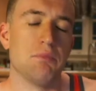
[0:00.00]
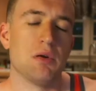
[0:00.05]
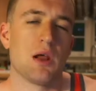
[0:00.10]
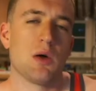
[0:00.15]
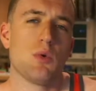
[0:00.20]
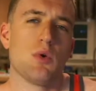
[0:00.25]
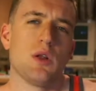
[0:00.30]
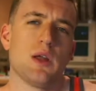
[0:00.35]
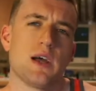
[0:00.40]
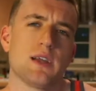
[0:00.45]
But
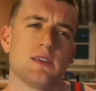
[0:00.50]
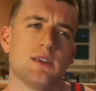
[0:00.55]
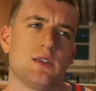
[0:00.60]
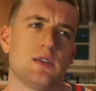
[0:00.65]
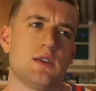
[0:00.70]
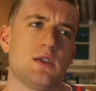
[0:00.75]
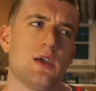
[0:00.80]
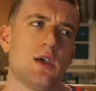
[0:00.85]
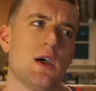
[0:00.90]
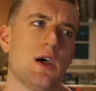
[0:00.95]
I would like to
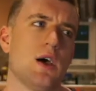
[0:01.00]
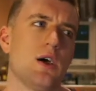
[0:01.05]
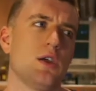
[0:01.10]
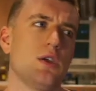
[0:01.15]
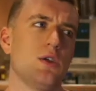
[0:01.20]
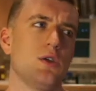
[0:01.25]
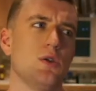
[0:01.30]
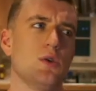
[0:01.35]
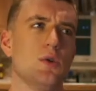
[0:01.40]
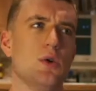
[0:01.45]
tell
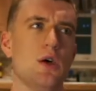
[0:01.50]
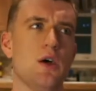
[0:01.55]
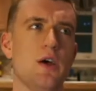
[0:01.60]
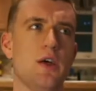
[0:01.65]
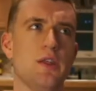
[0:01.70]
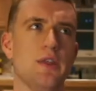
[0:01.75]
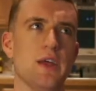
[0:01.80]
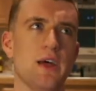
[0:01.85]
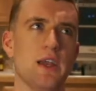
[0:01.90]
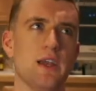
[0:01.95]
you
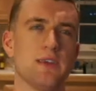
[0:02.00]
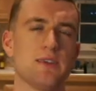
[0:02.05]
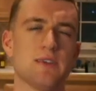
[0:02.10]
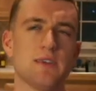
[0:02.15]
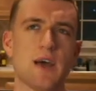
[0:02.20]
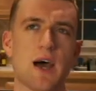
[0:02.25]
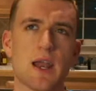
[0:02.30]
that it's